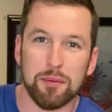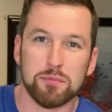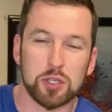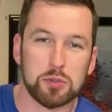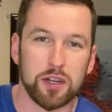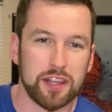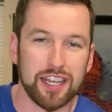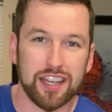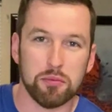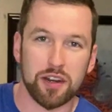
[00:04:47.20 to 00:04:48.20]
Just want to
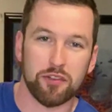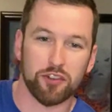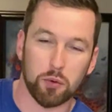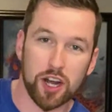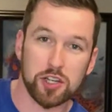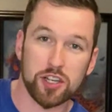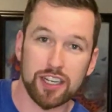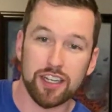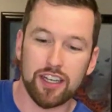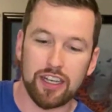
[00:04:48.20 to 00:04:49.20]
thank everybody for
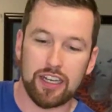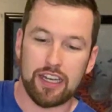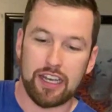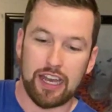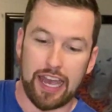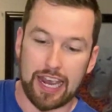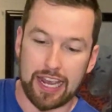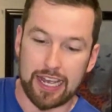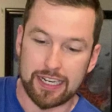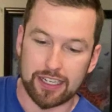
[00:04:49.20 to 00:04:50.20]
watching.
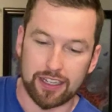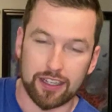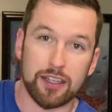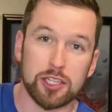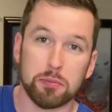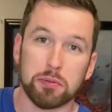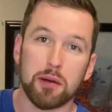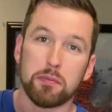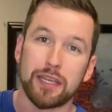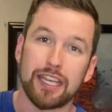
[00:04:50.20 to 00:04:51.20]
And this will
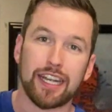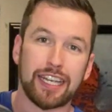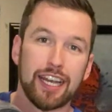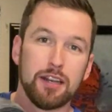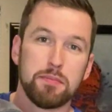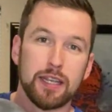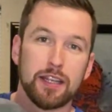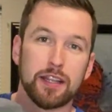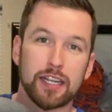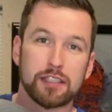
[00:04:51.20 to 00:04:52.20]
probably, again, be
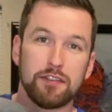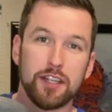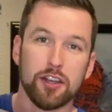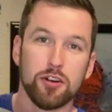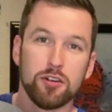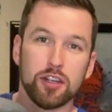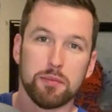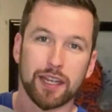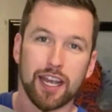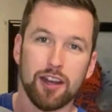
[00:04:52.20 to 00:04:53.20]
the next video
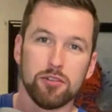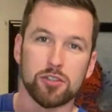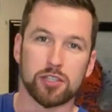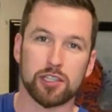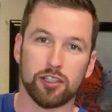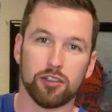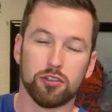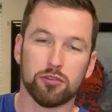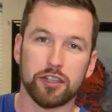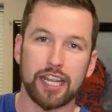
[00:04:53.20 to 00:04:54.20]
coming out. Just a
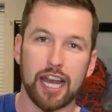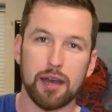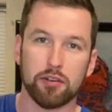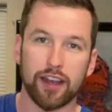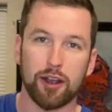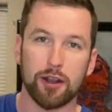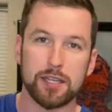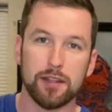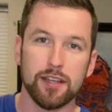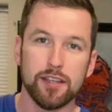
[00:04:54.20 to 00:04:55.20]
little recap of how I
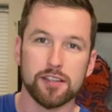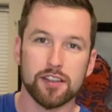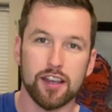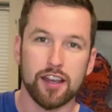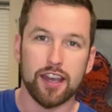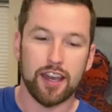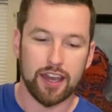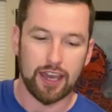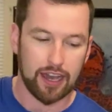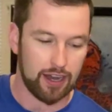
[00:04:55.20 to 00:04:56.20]
did this.
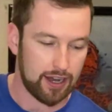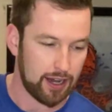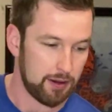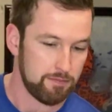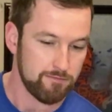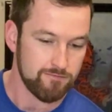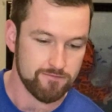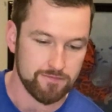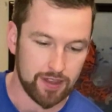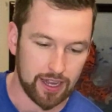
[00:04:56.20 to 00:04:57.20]

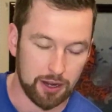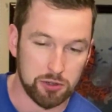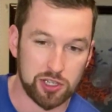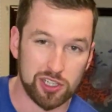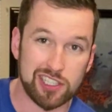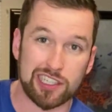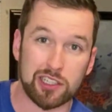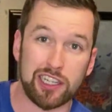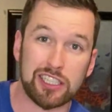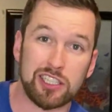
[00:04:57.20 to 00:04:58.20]
I would just
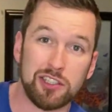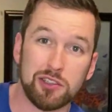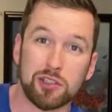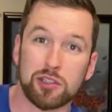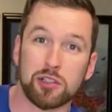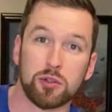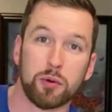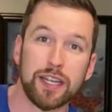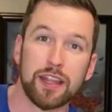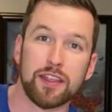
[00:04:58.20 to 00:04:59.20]
like to do
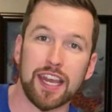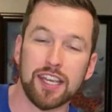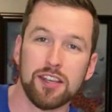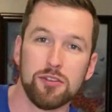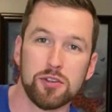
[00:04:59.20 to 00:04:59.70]
quick thank you